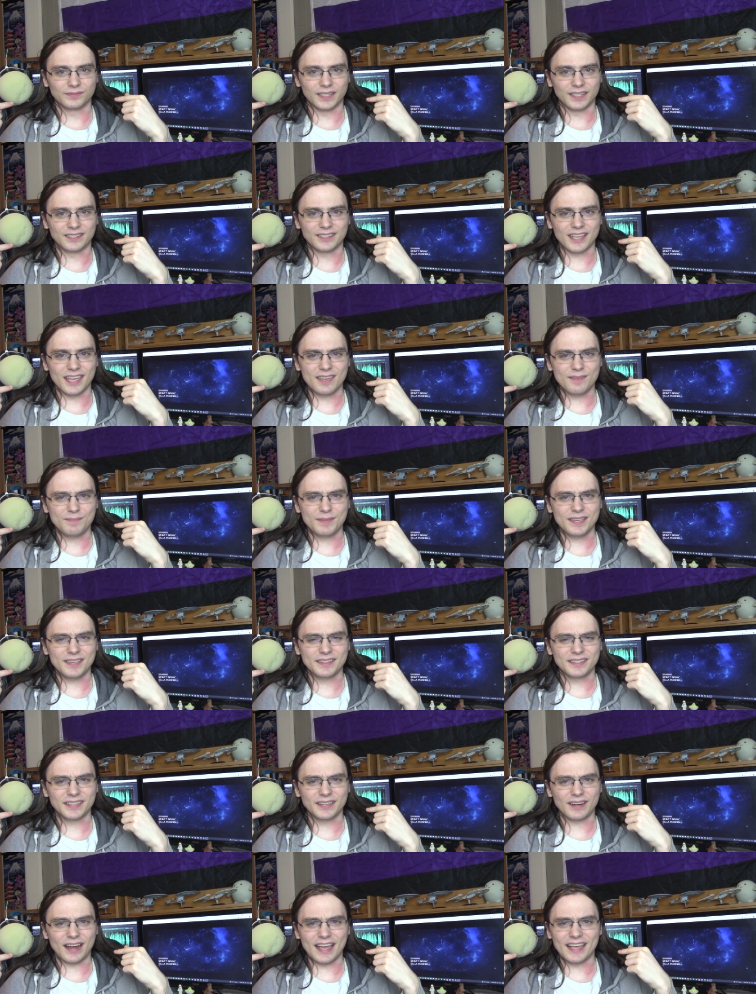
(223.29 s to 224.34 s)
Escapee
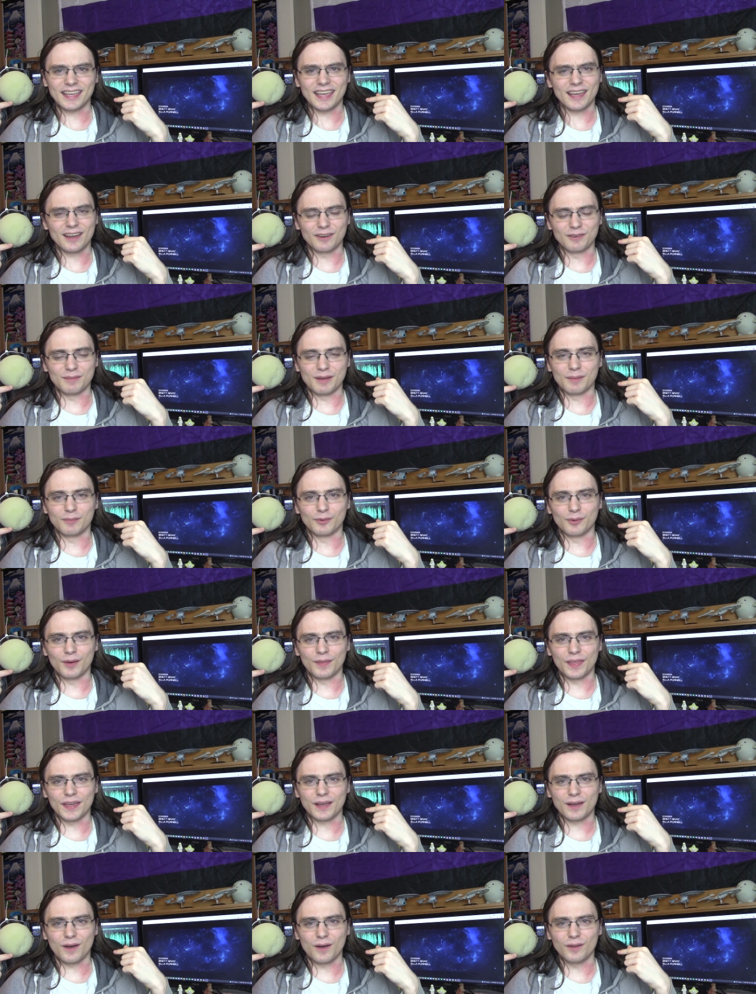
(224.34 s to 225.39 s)
Zero? I can't remember what
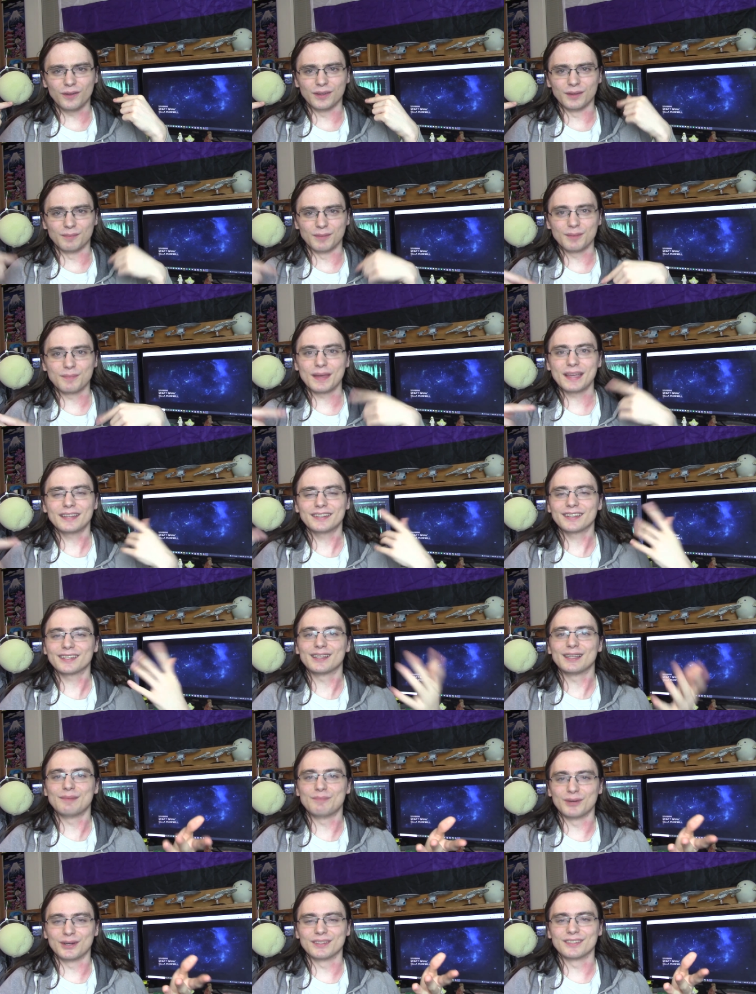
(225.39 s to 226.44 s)
they called him, but
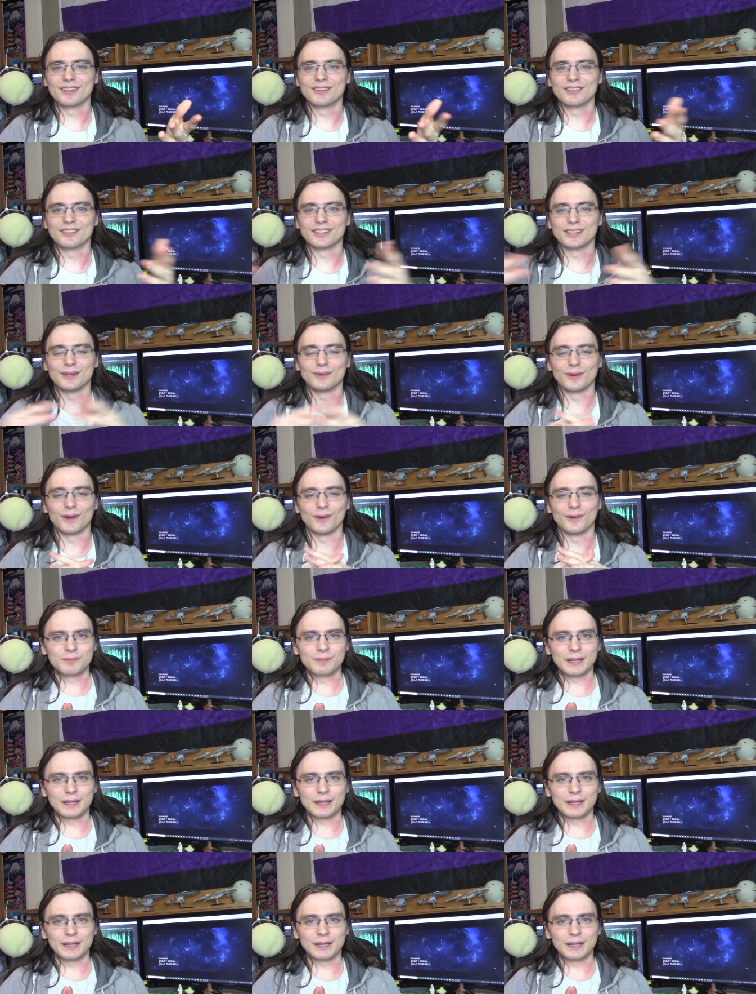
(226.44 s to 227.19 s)
basically Prisoner Zero.